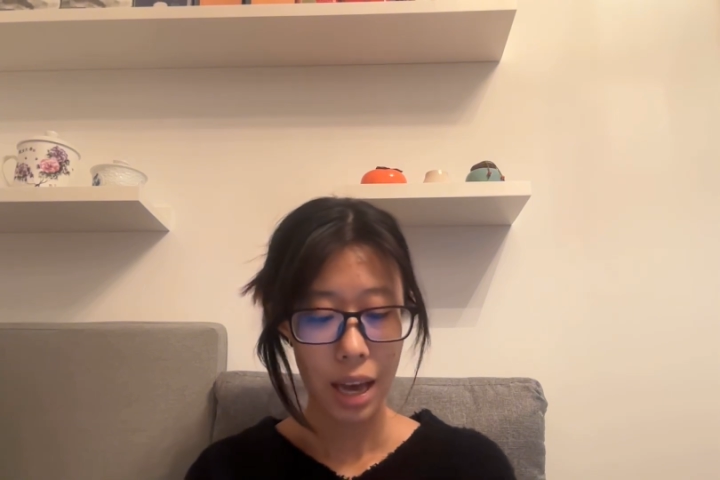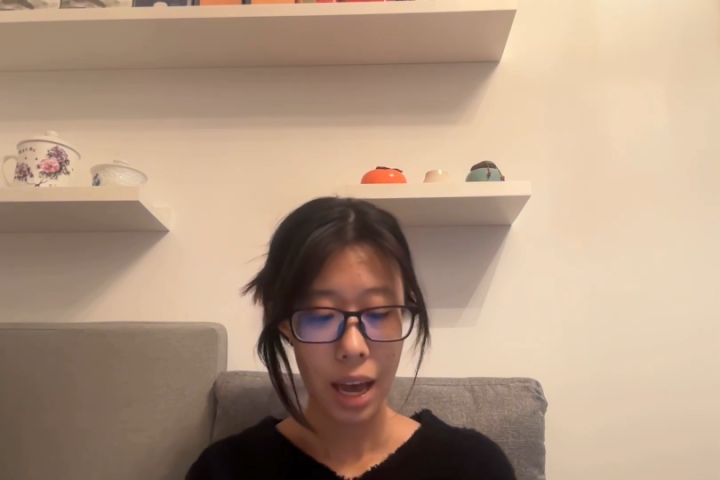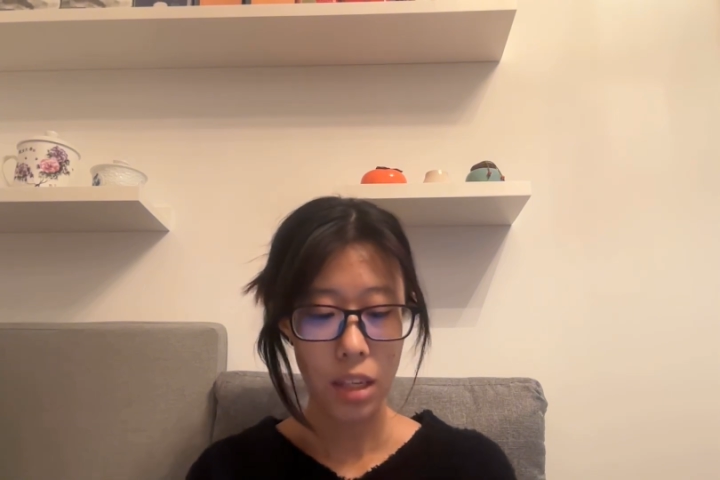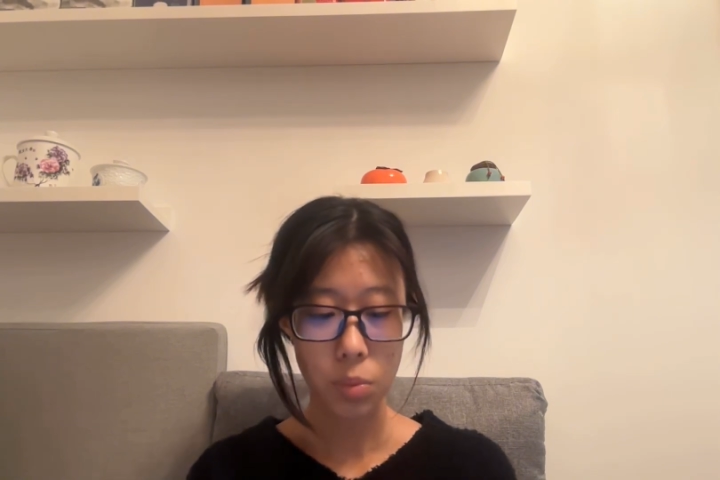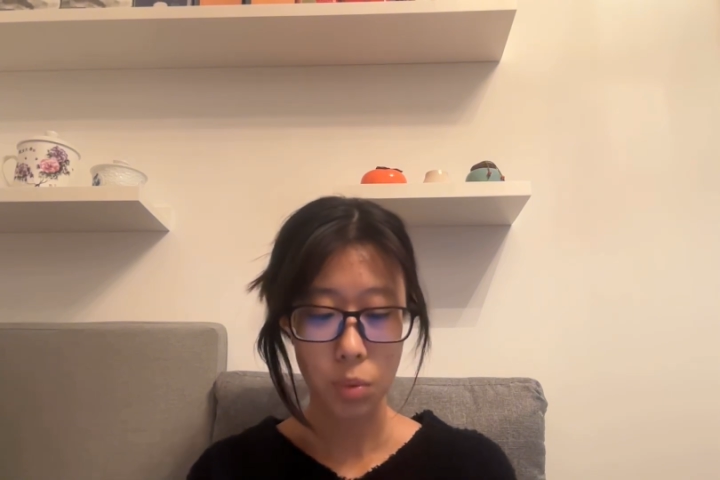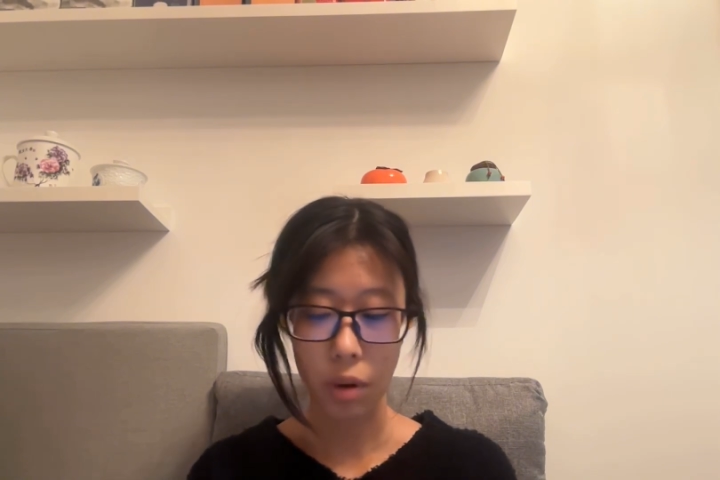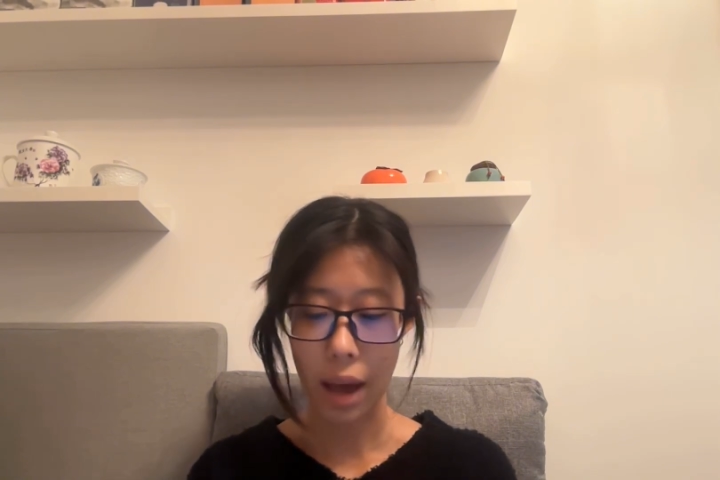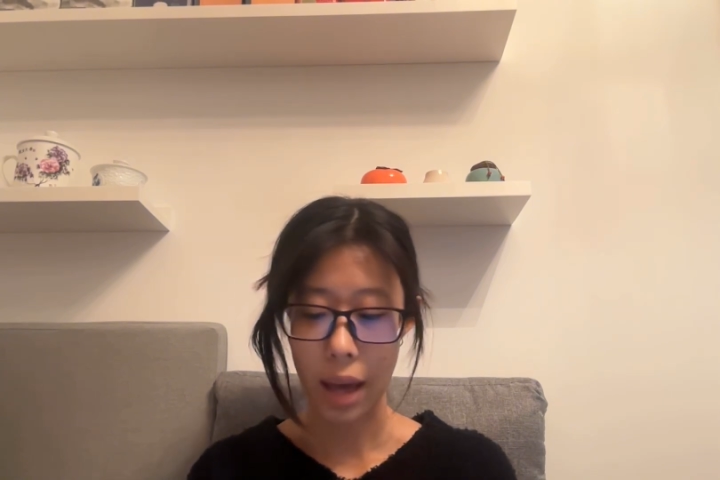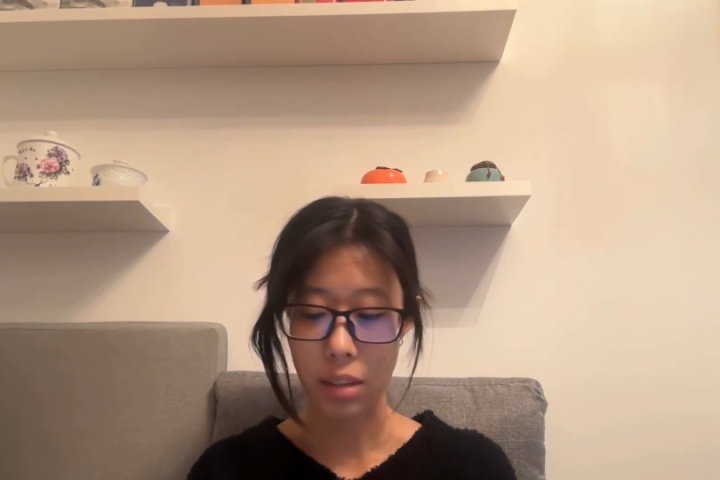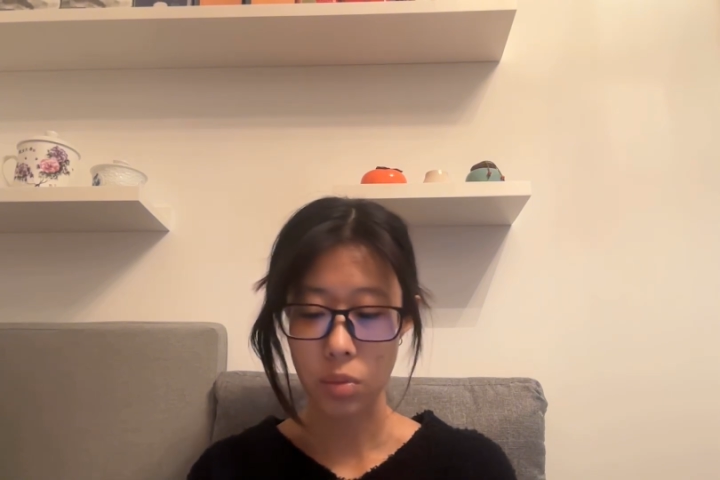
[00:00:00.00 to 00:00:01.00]
as well
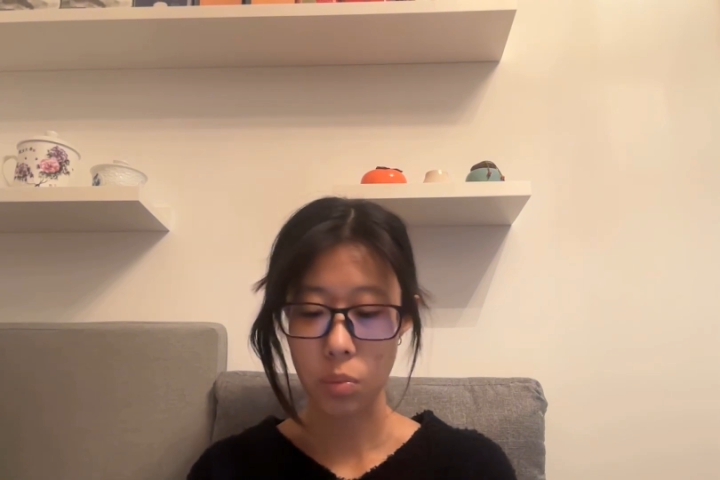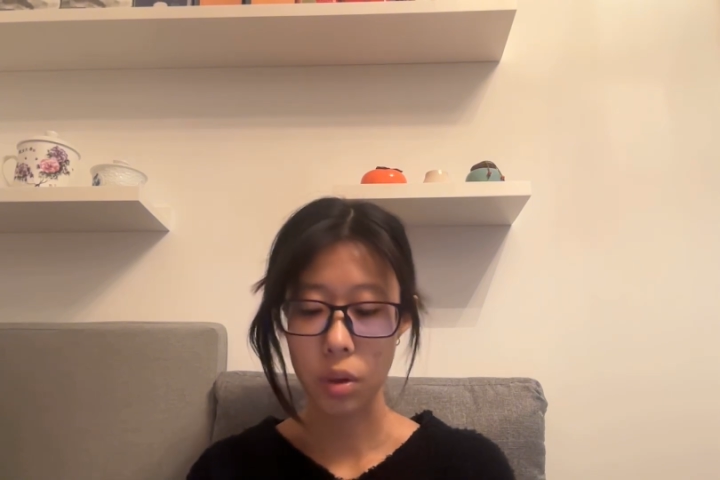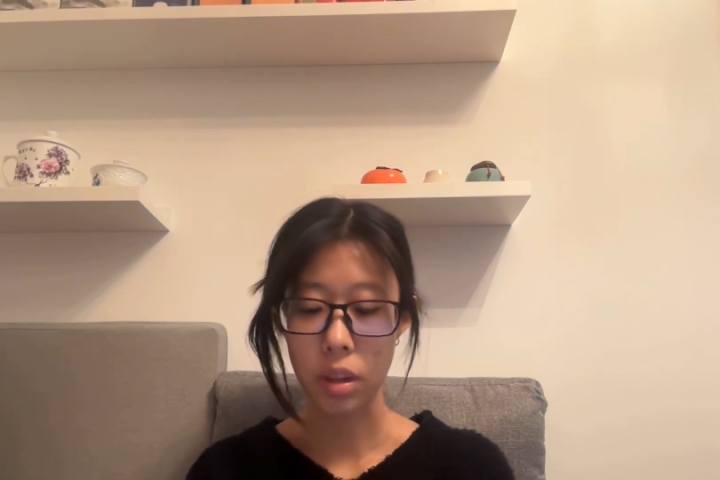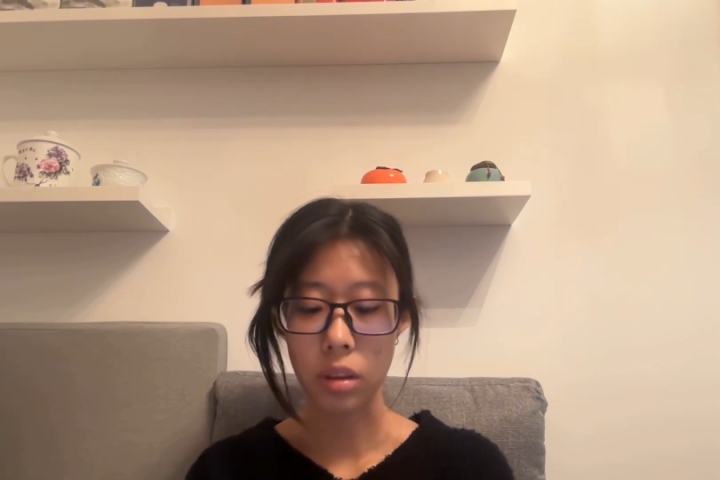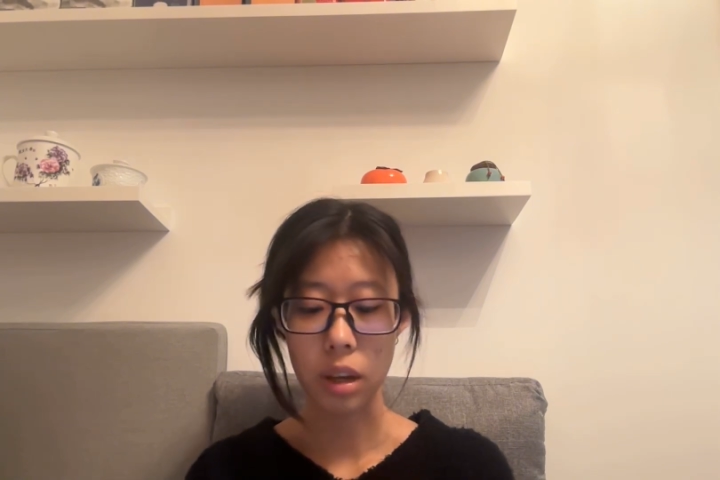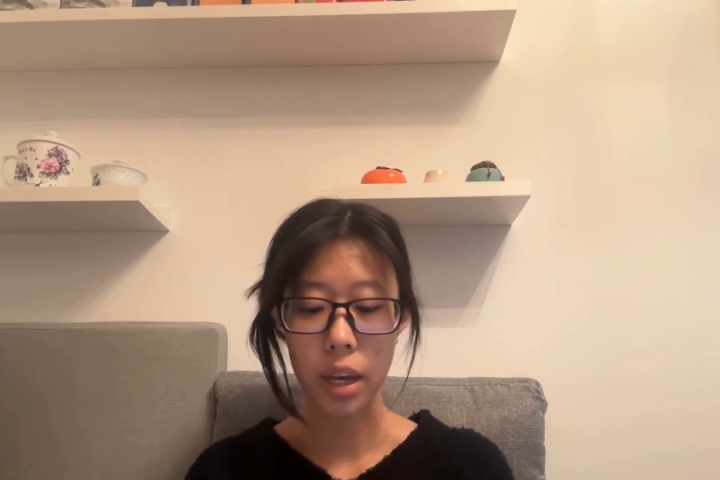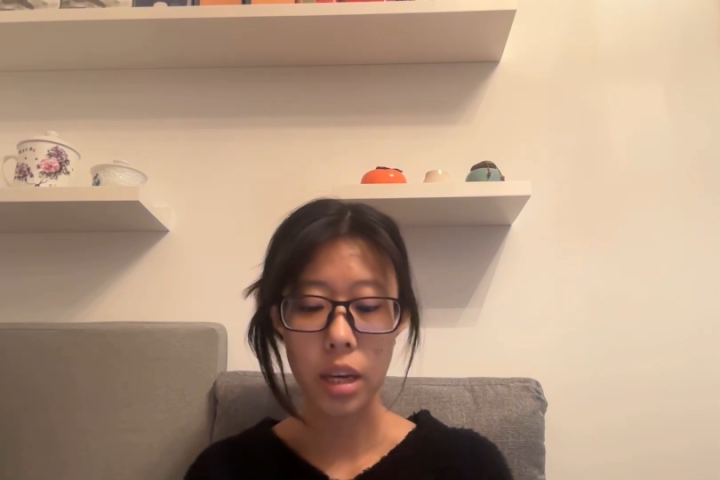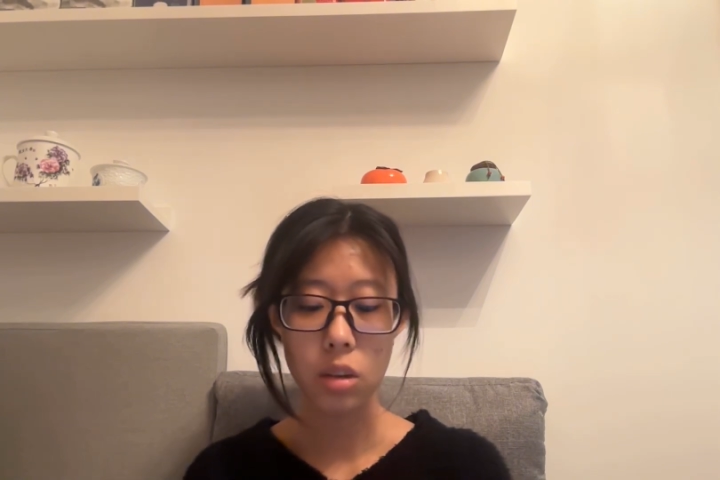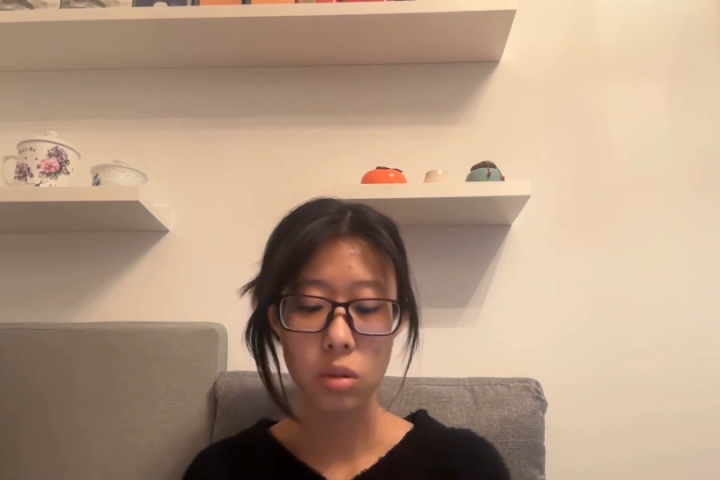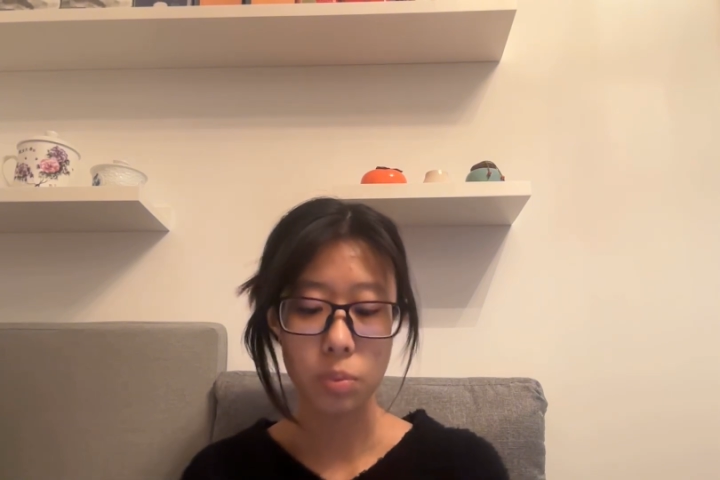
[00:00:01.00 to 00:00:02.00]
as when the
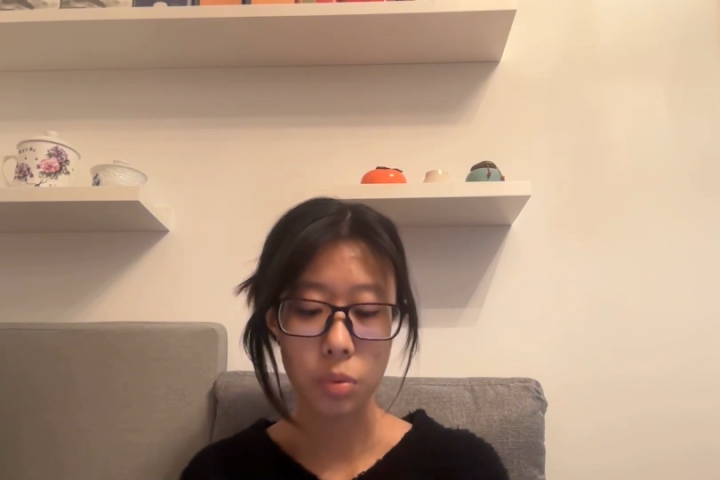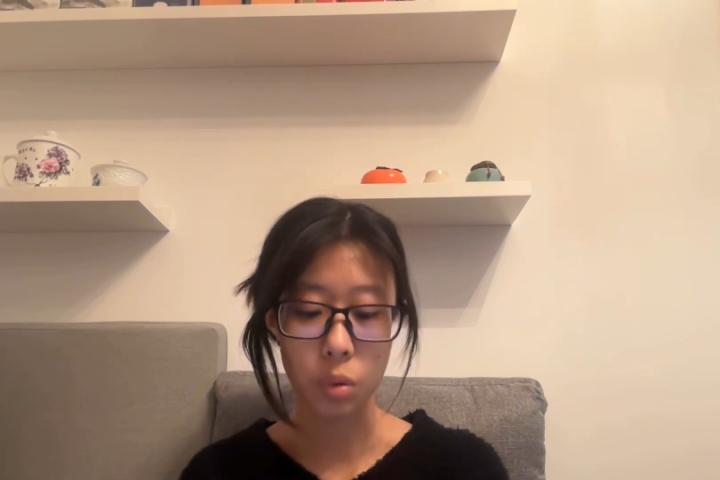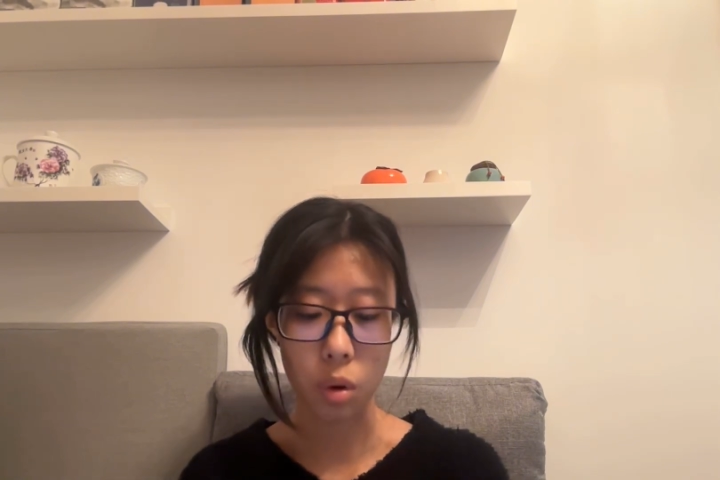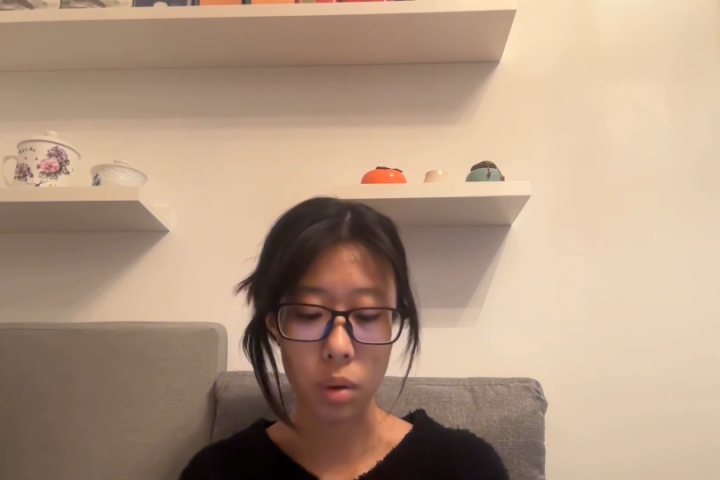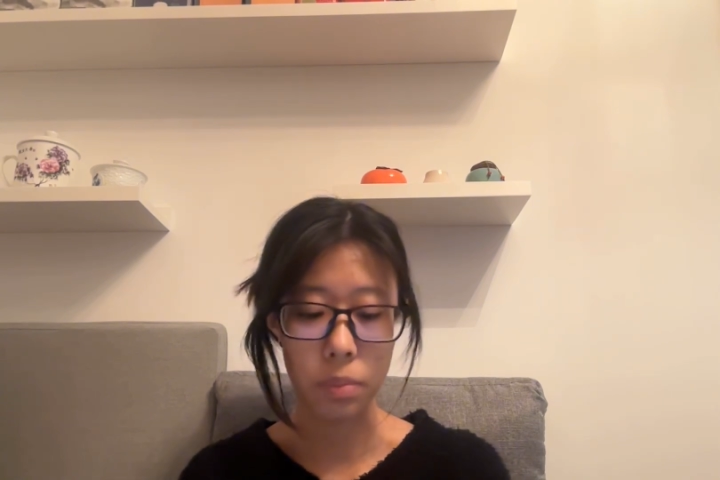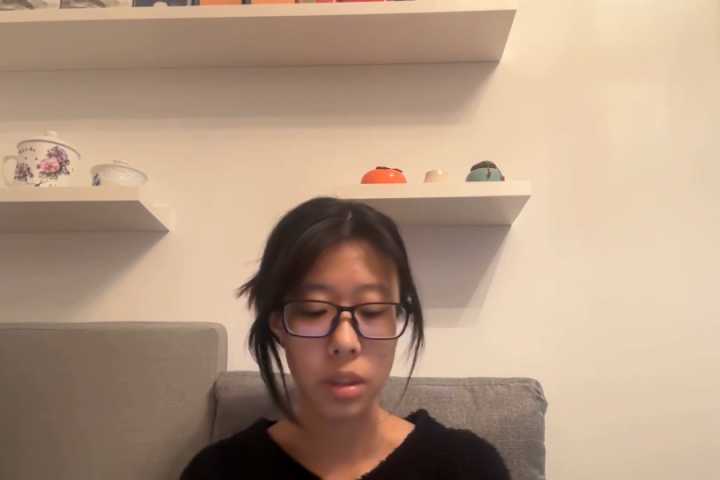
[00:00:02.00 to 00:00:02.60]
in-group norm